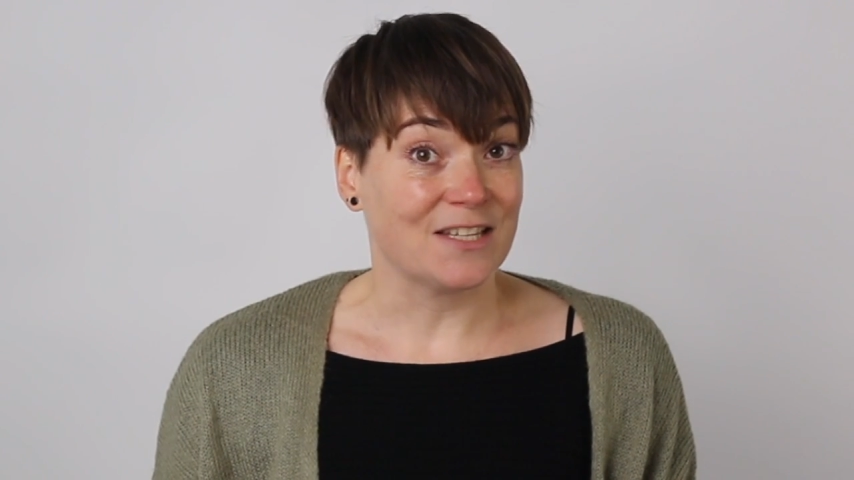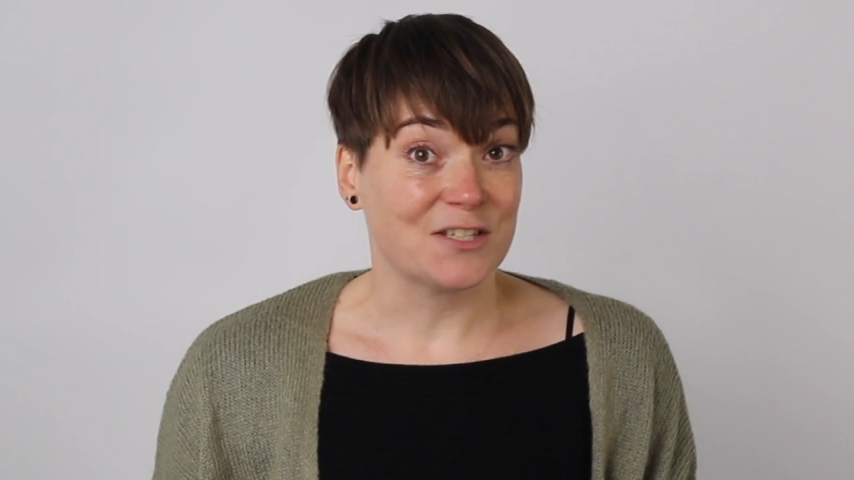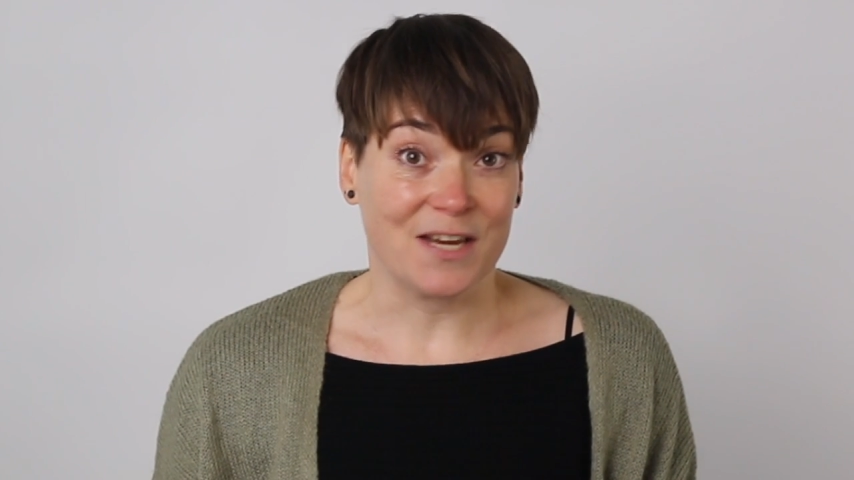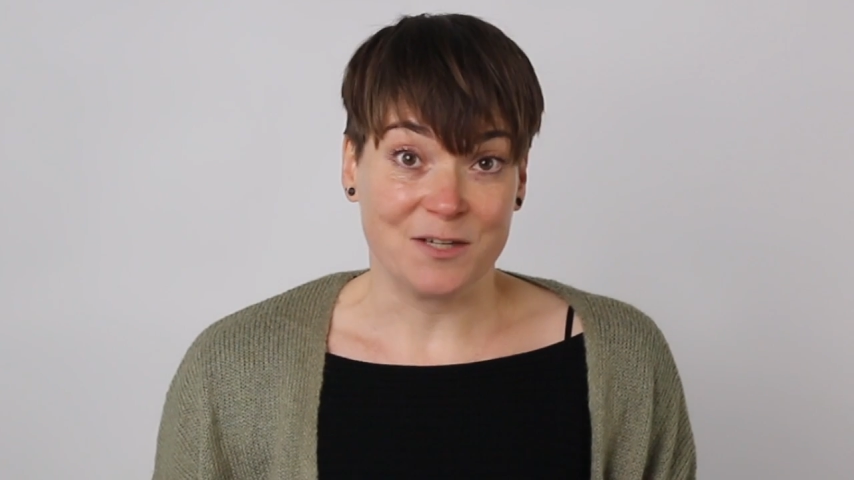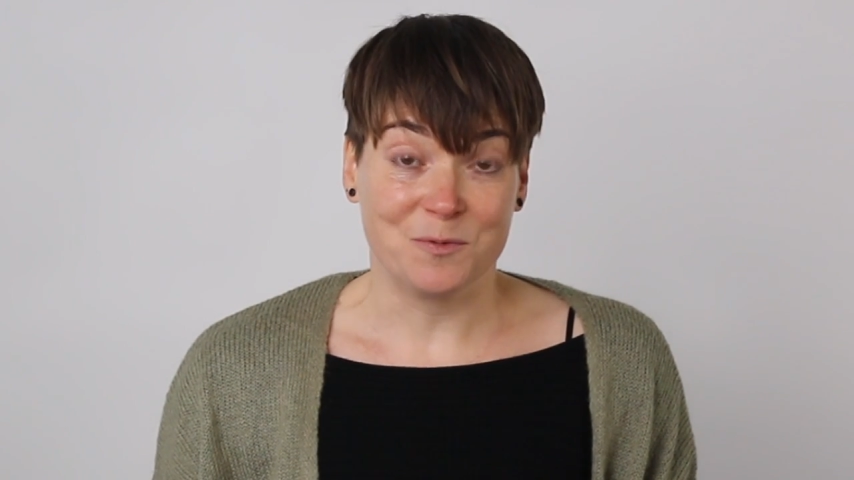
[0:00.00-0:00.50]

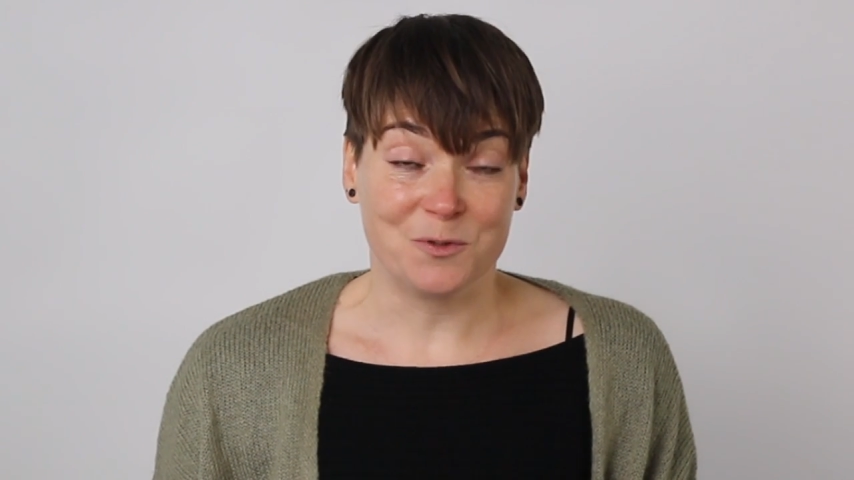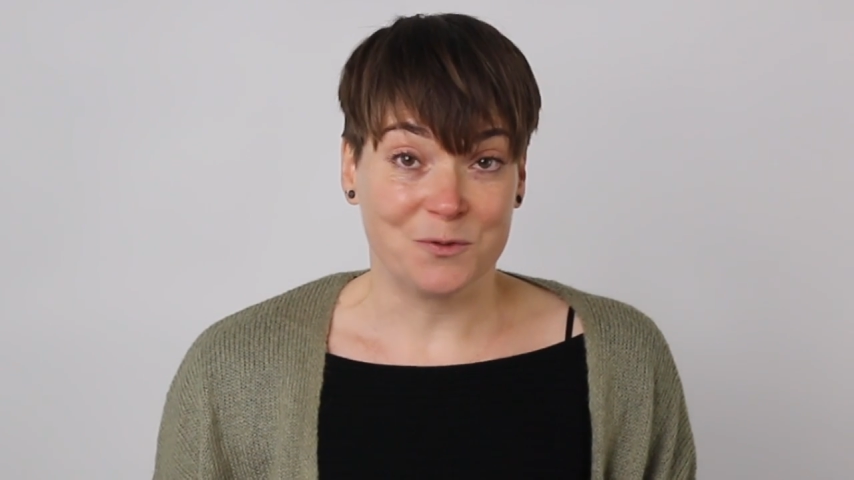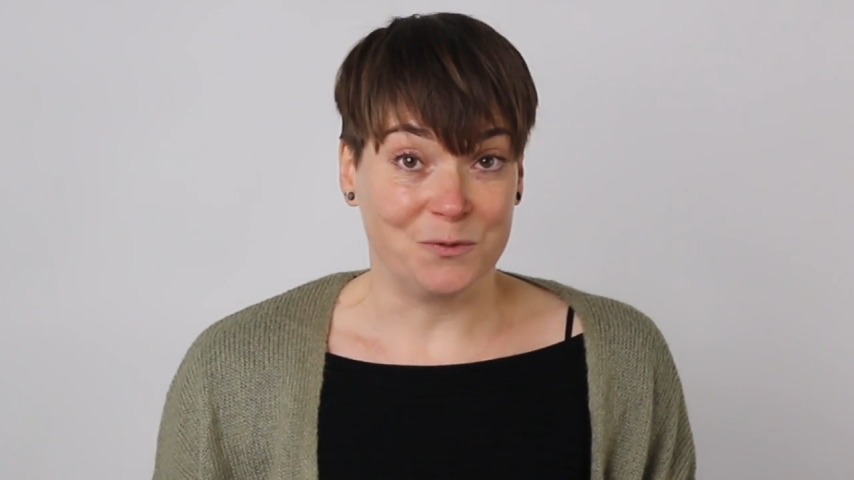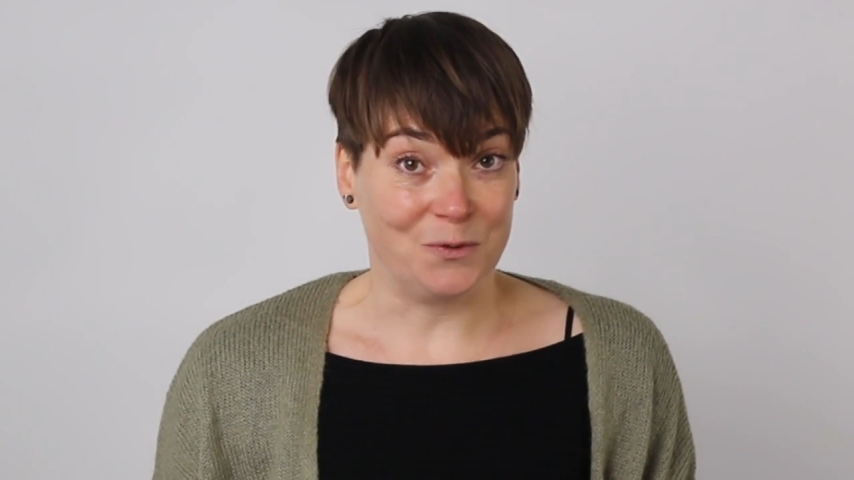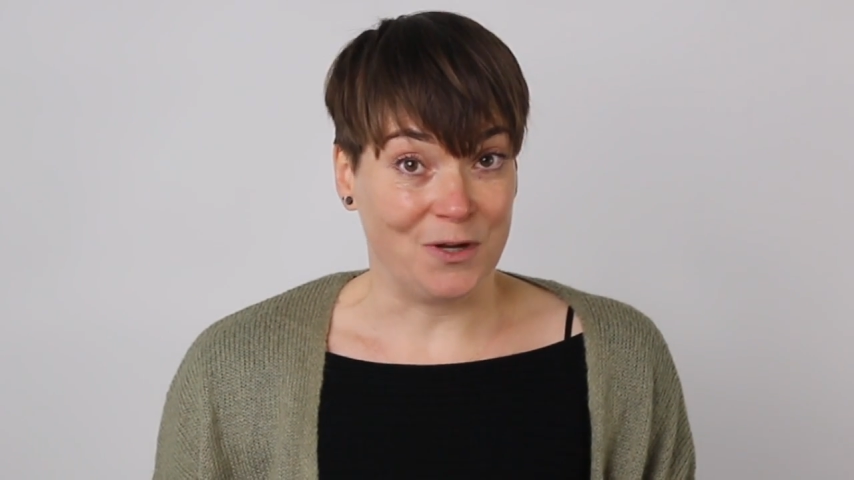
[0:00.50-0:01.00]

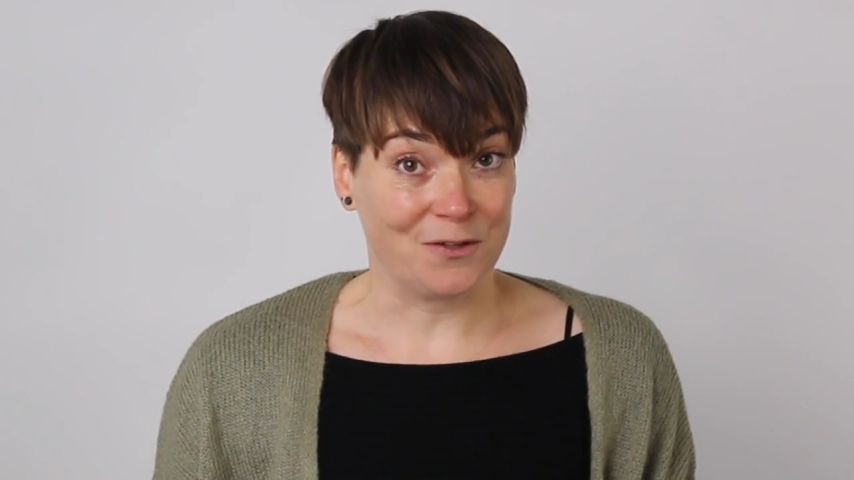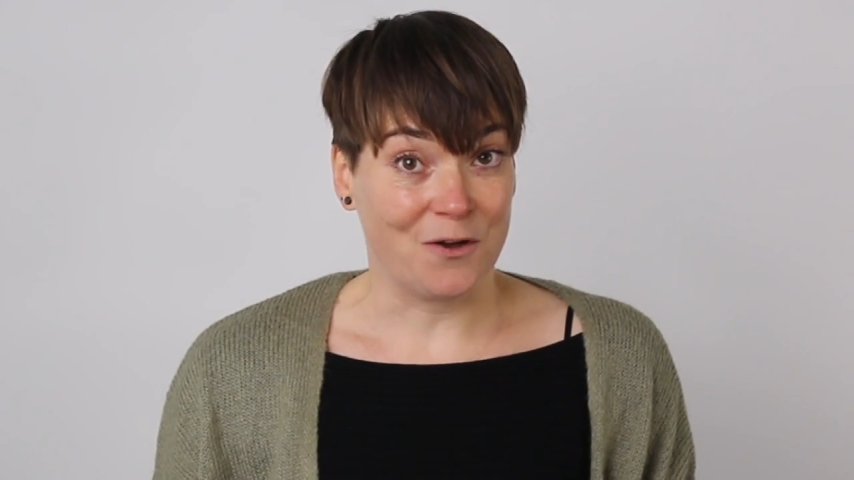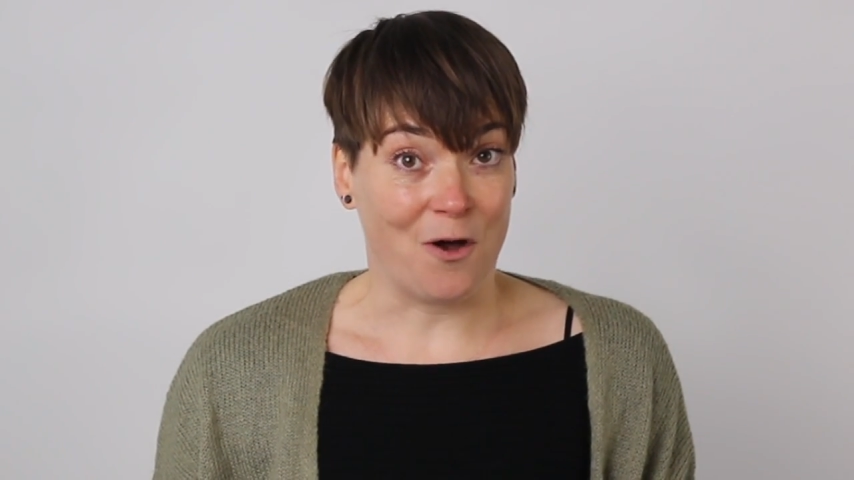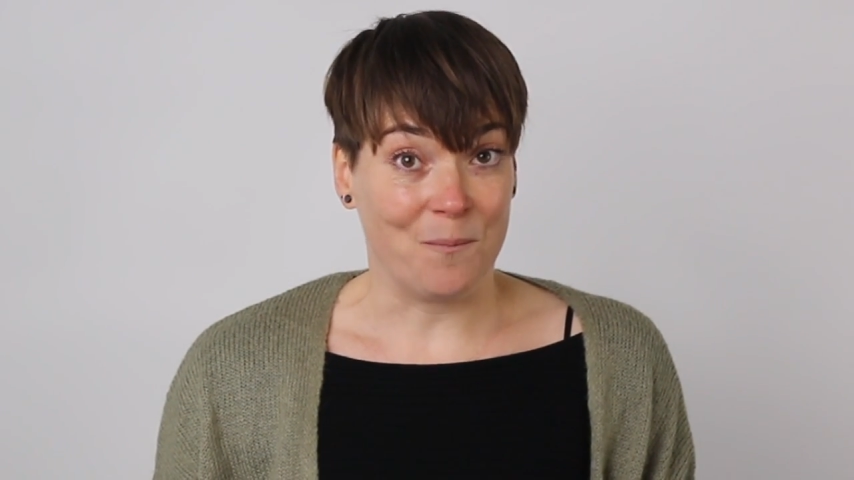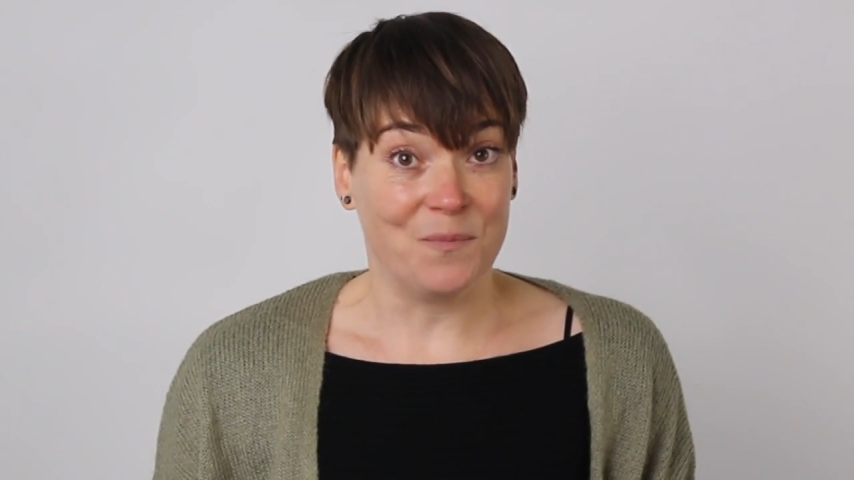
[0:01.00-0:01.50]

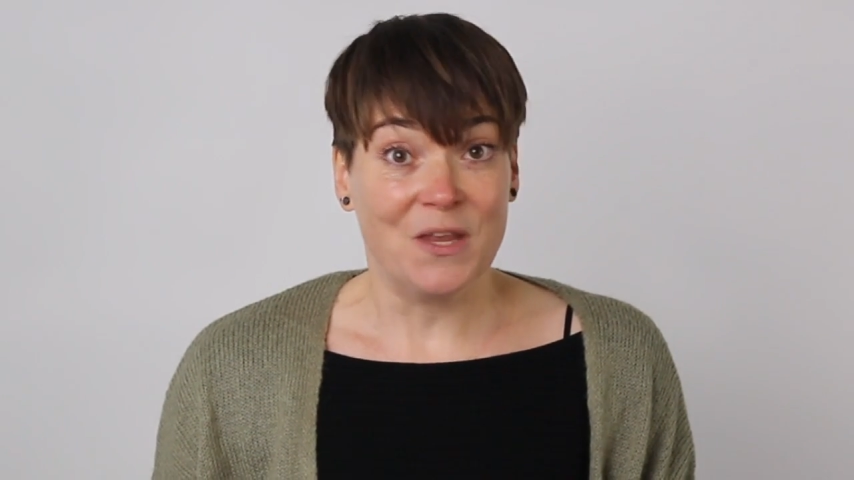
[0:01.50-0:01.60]
sketchbookskool.com,